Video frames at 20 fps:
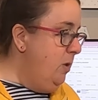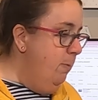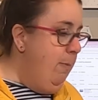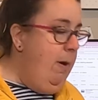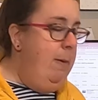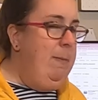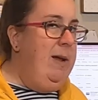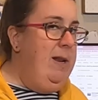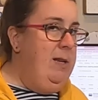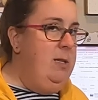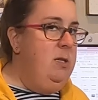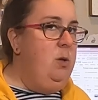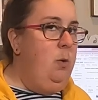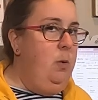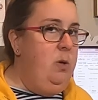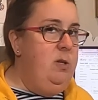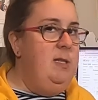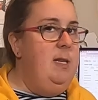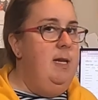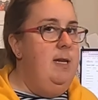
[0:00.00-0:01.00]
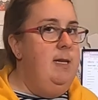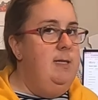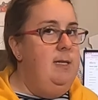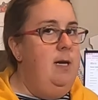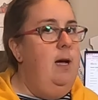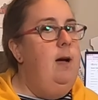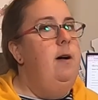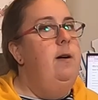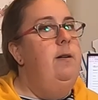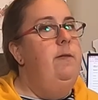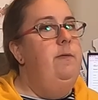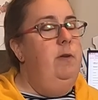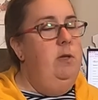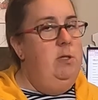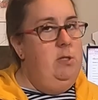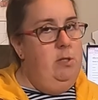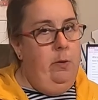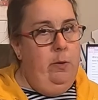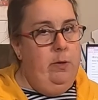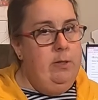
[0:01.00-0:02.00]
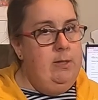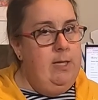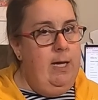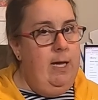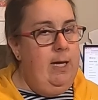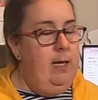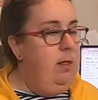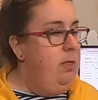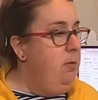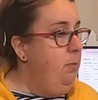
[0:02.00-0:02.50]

are my main sources of sourcing.